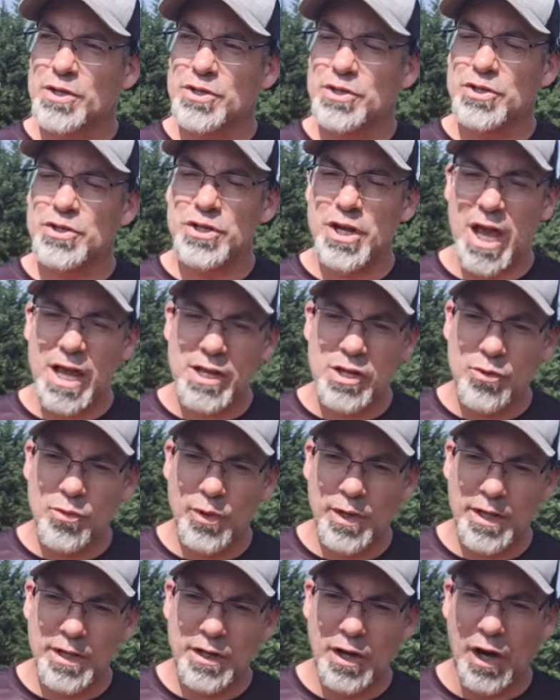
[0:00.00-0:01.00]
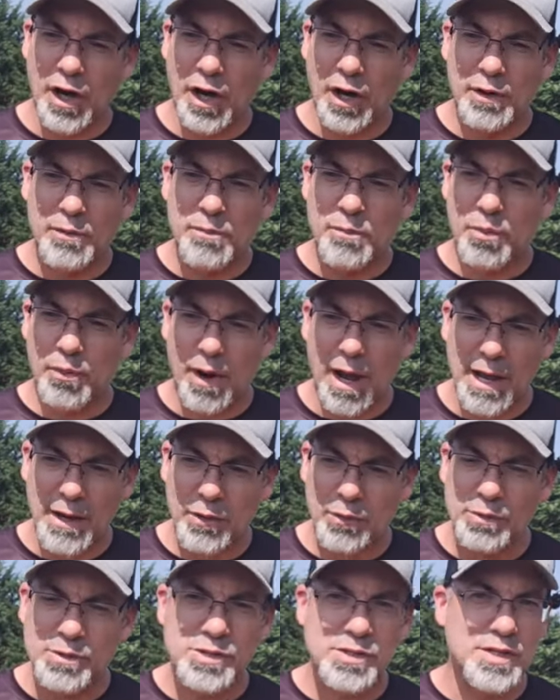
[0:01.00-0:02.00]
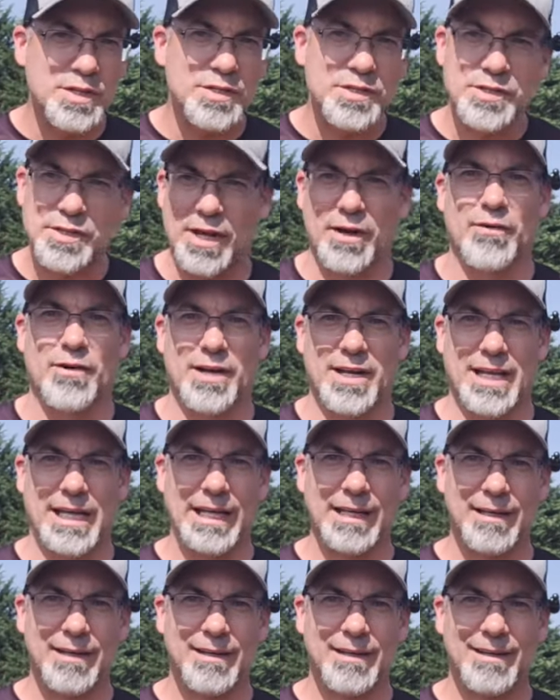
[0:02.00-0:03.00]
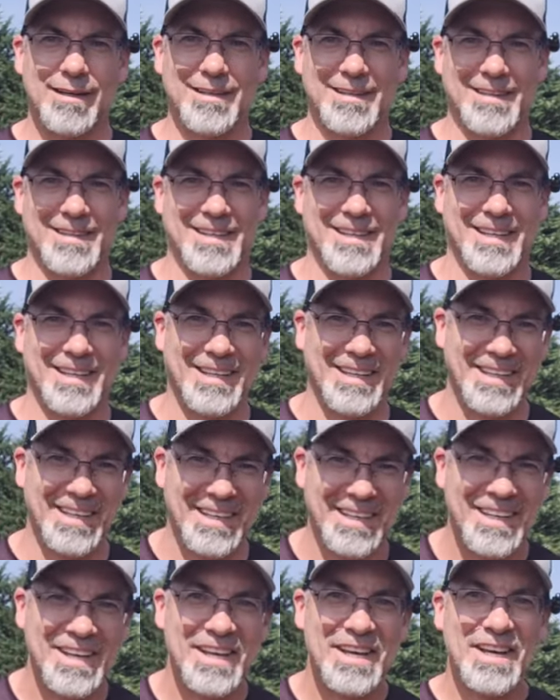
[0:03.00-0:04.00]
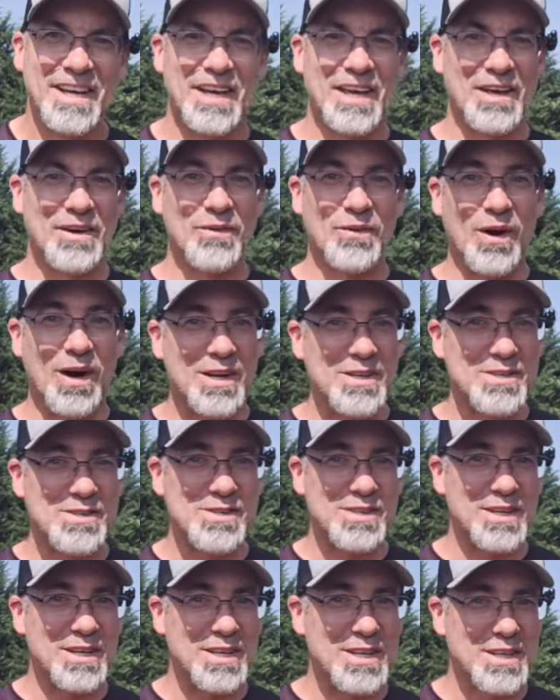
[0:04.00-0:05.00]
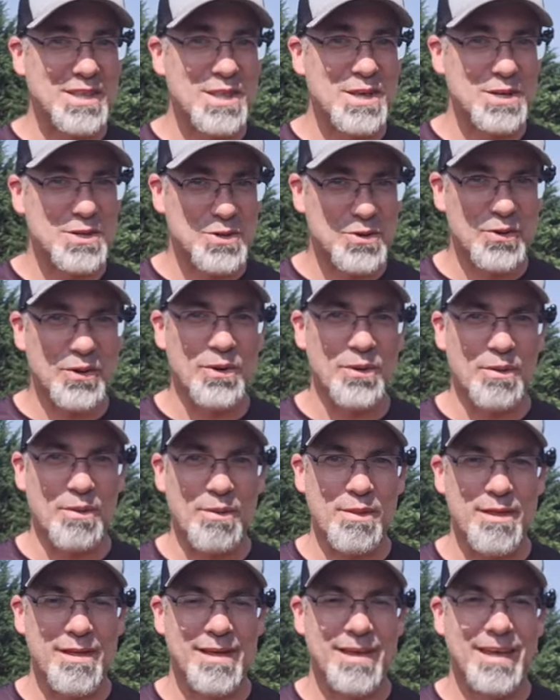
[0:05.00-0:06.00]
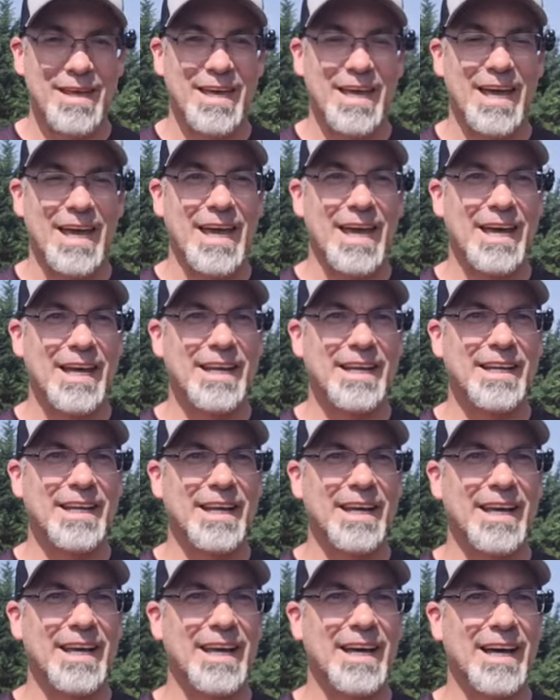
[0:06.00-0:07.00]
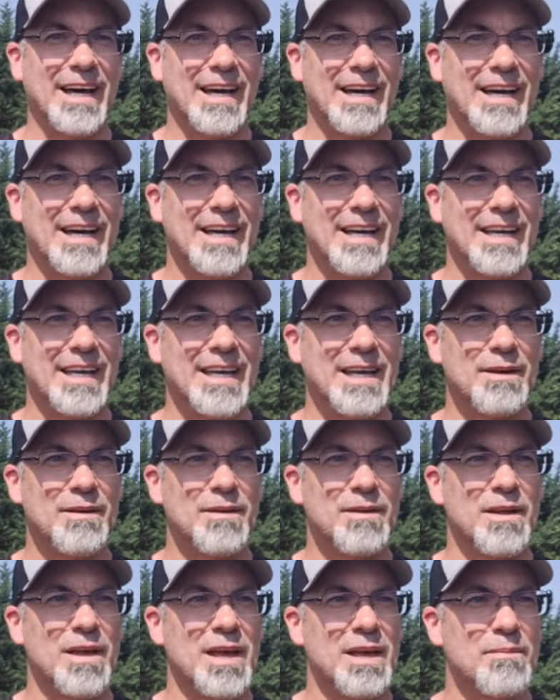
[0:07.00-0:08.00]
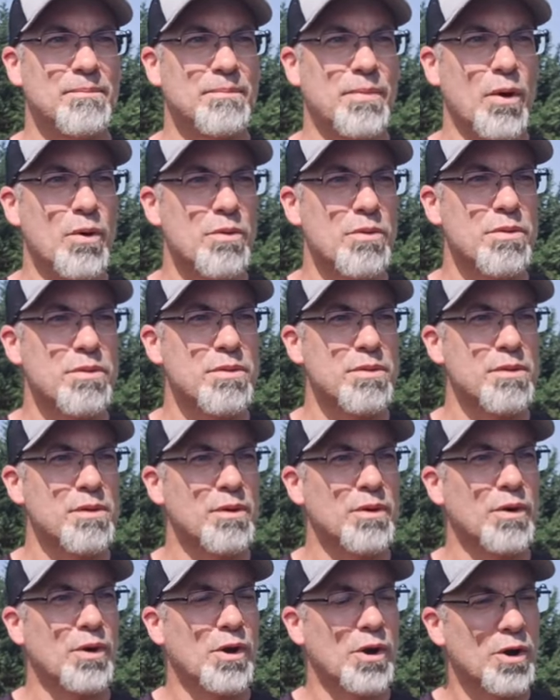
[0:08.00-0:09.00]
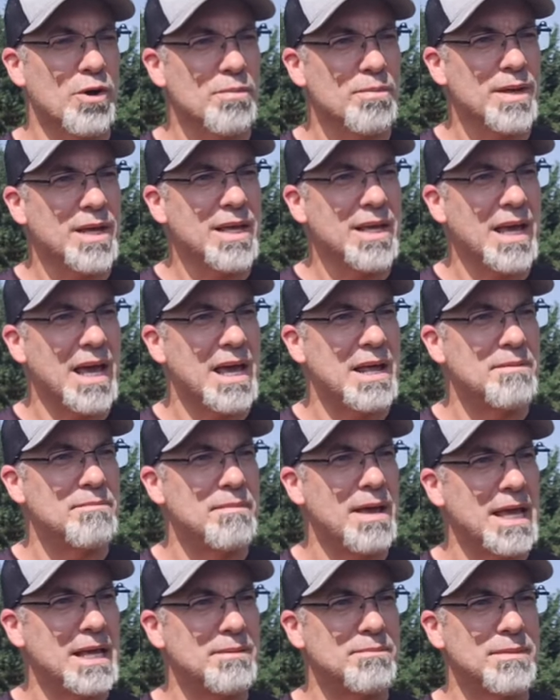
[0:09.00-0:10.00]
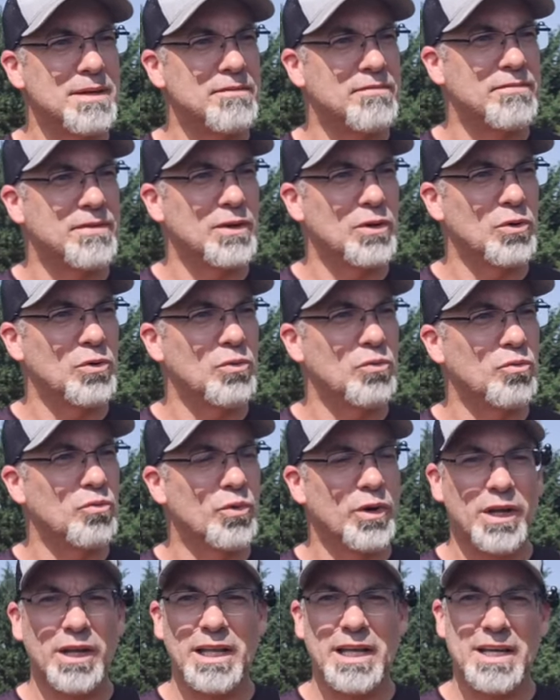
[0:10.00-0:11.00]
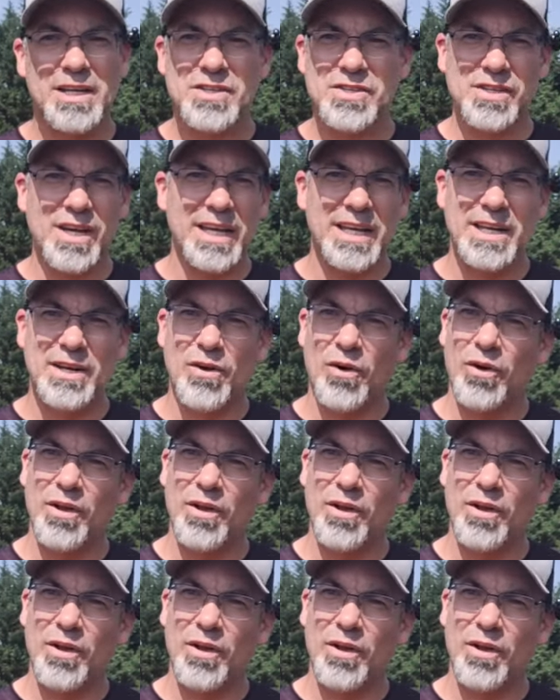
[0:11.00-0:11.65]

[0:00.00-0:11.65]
genuine, unbridled sincerity. It was the truth. And it both hurt me and made me feel really excited